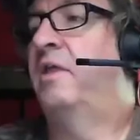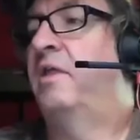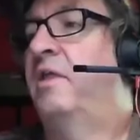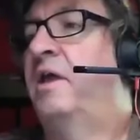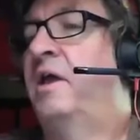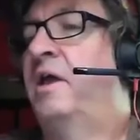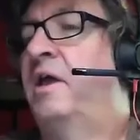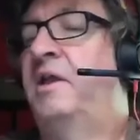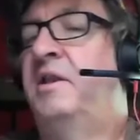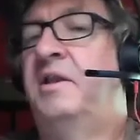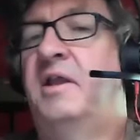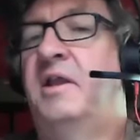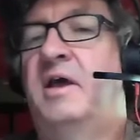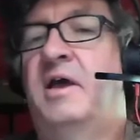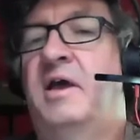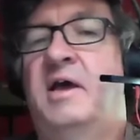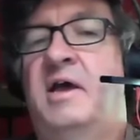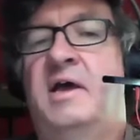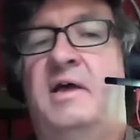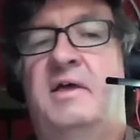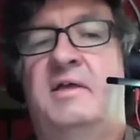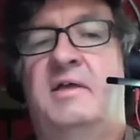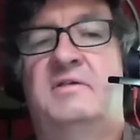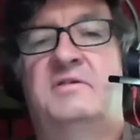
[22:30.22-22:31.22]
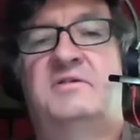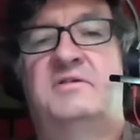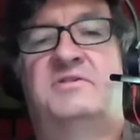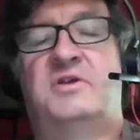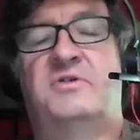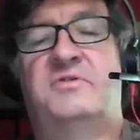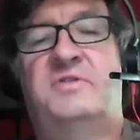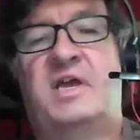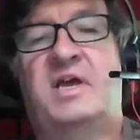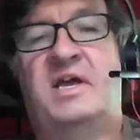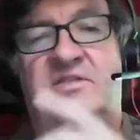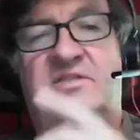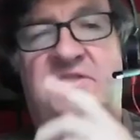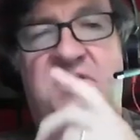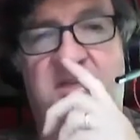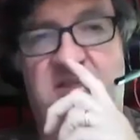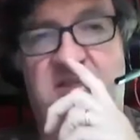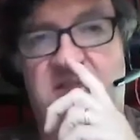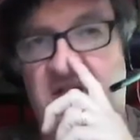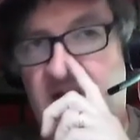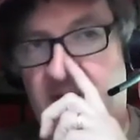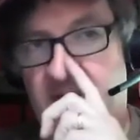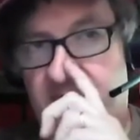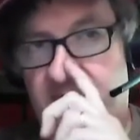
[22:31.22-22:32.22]
and then, uh, so that's an
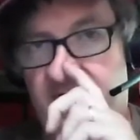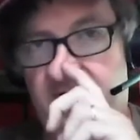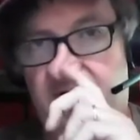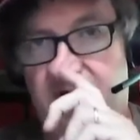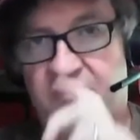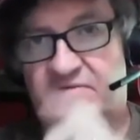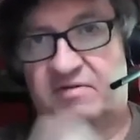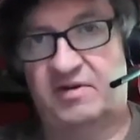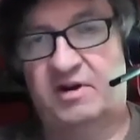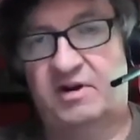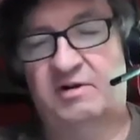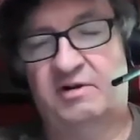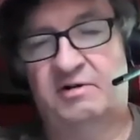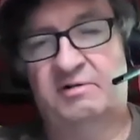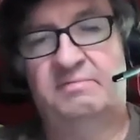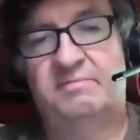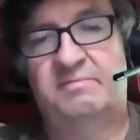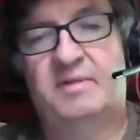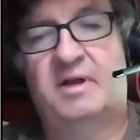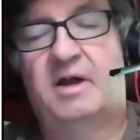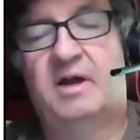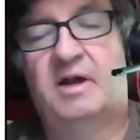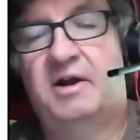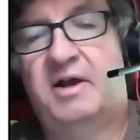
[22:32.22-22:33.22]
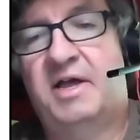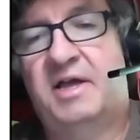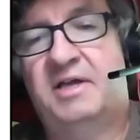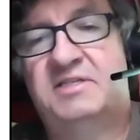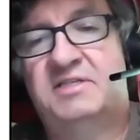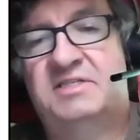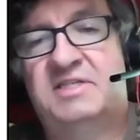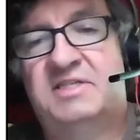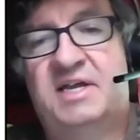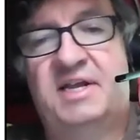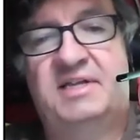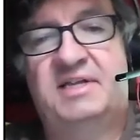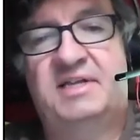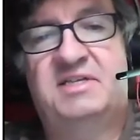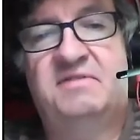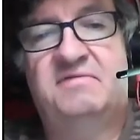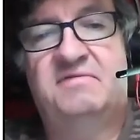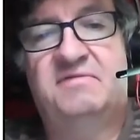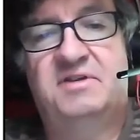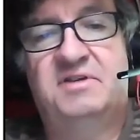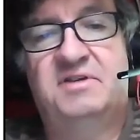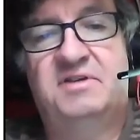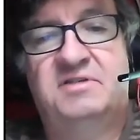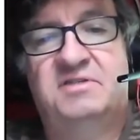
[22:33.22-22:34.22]
example of our, our hands-on
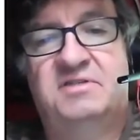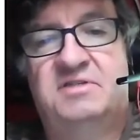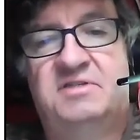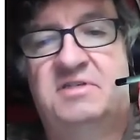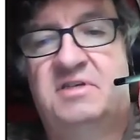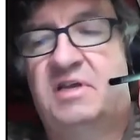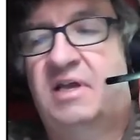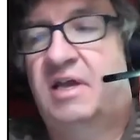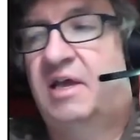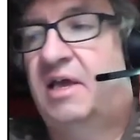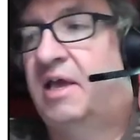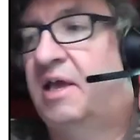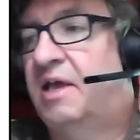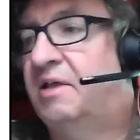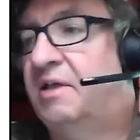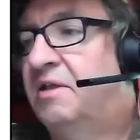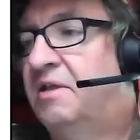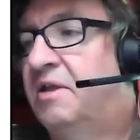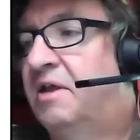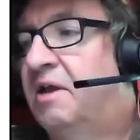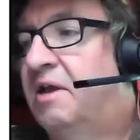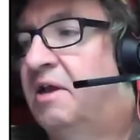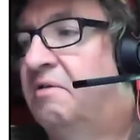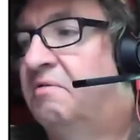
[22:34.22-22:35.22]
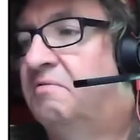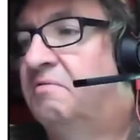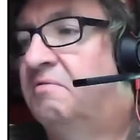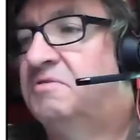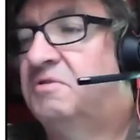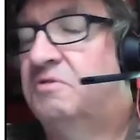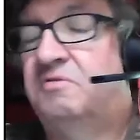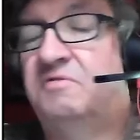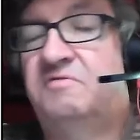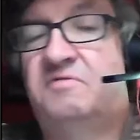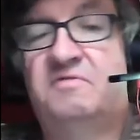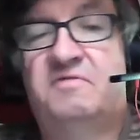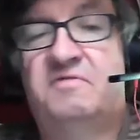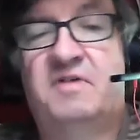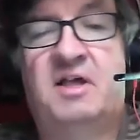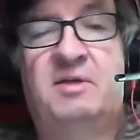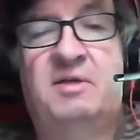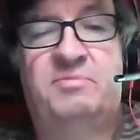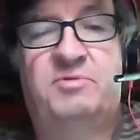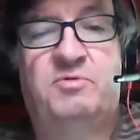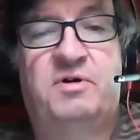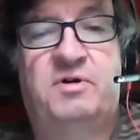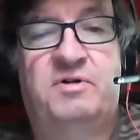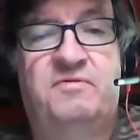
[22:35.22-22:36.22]
activities. And uh, so we've
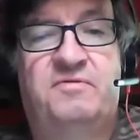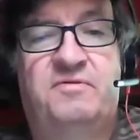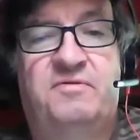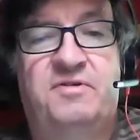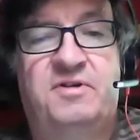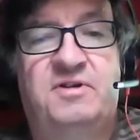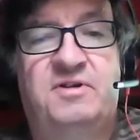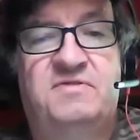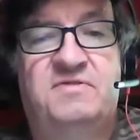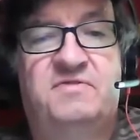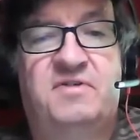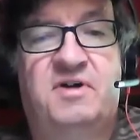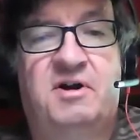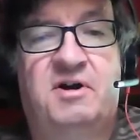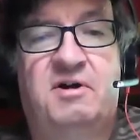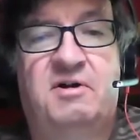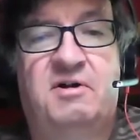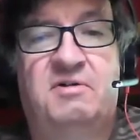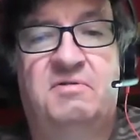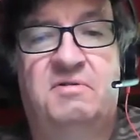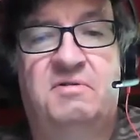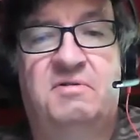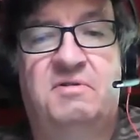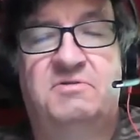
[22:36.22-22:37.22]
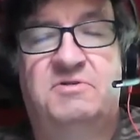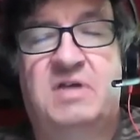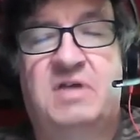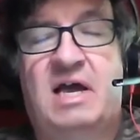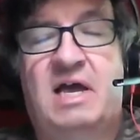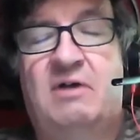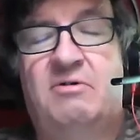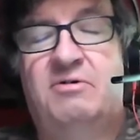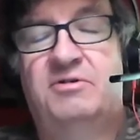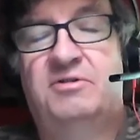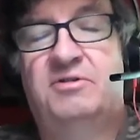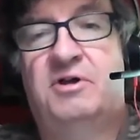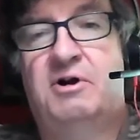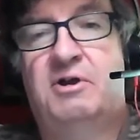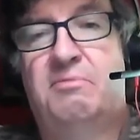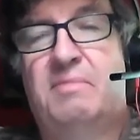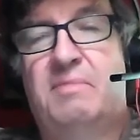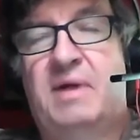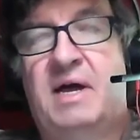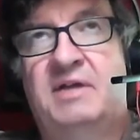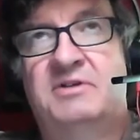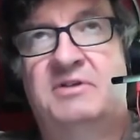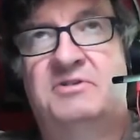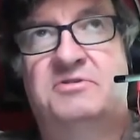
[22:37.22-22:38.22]
developed one for each of our those hour-long
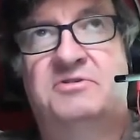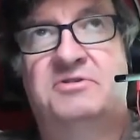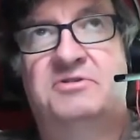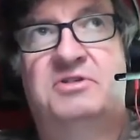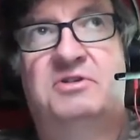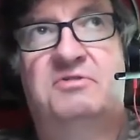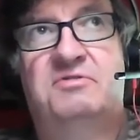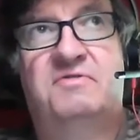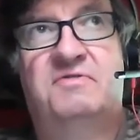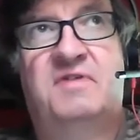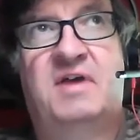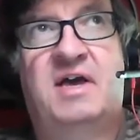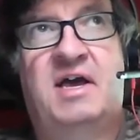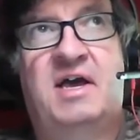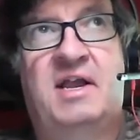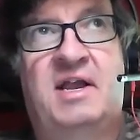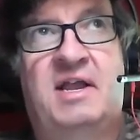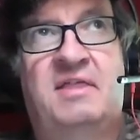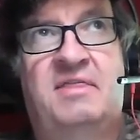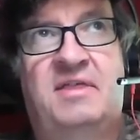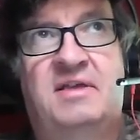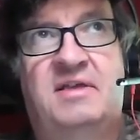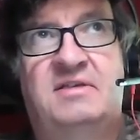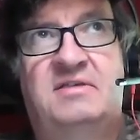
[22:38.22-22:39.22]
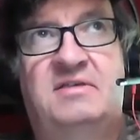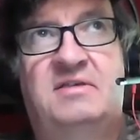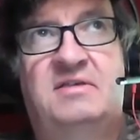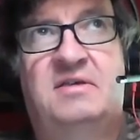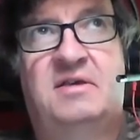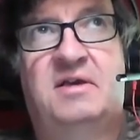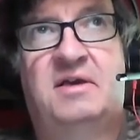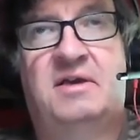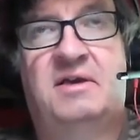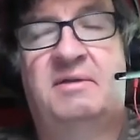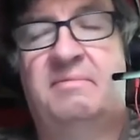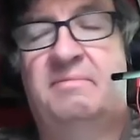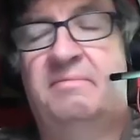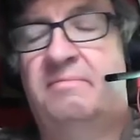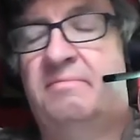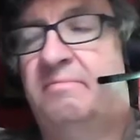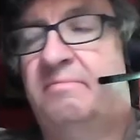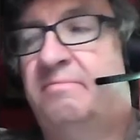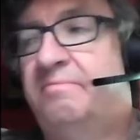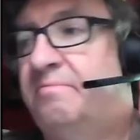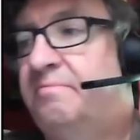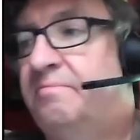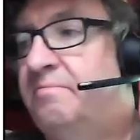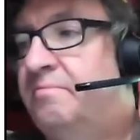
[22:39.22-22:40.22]
modules. So we've got, I think,
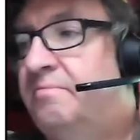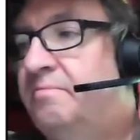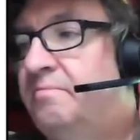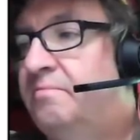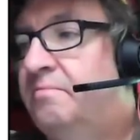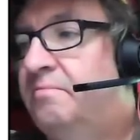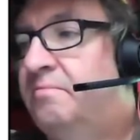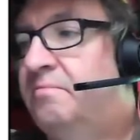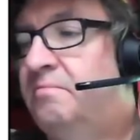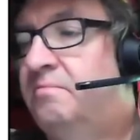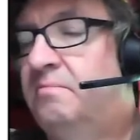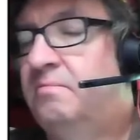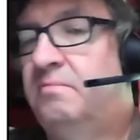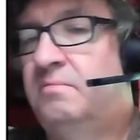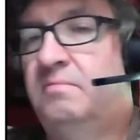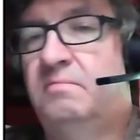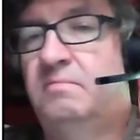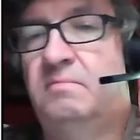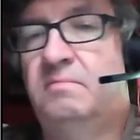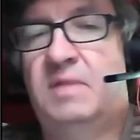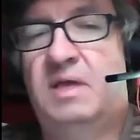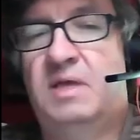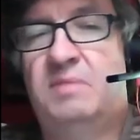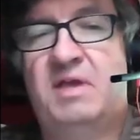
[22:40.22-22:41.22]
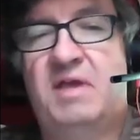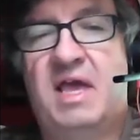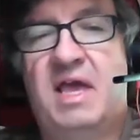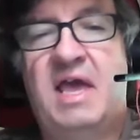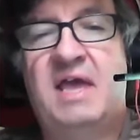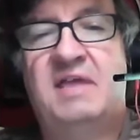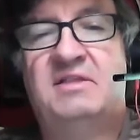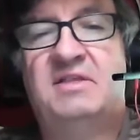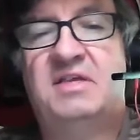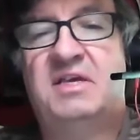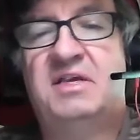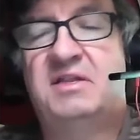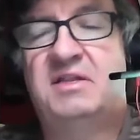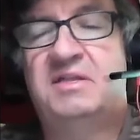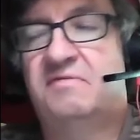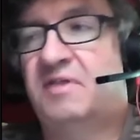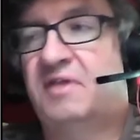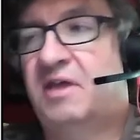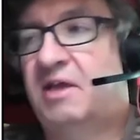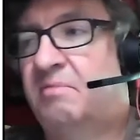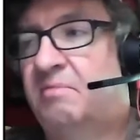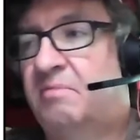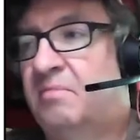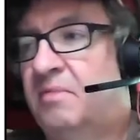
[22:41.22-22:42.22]
um, maybe 18 of
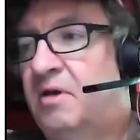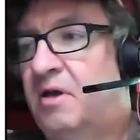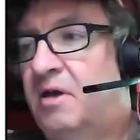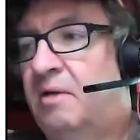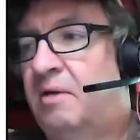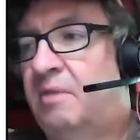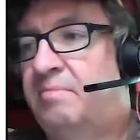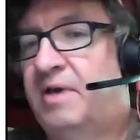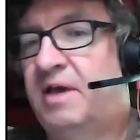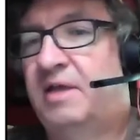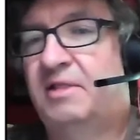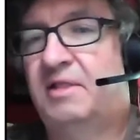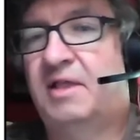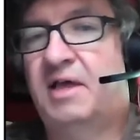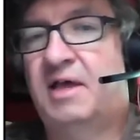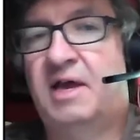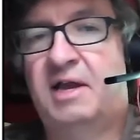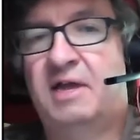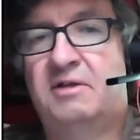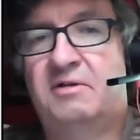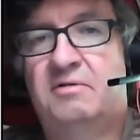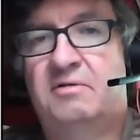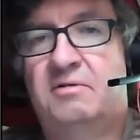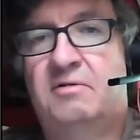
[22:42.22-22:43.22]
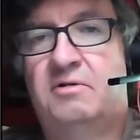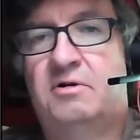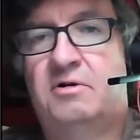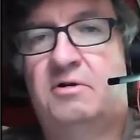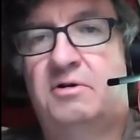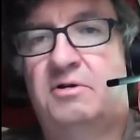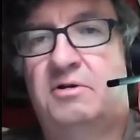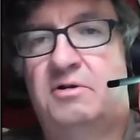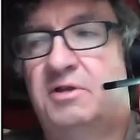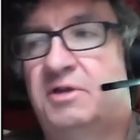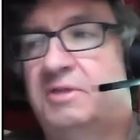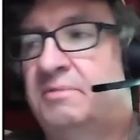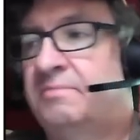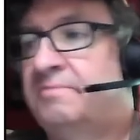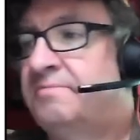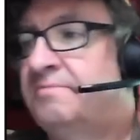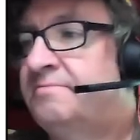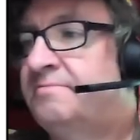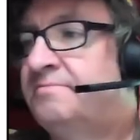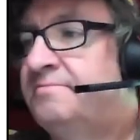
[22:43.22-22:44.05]
them up online currently.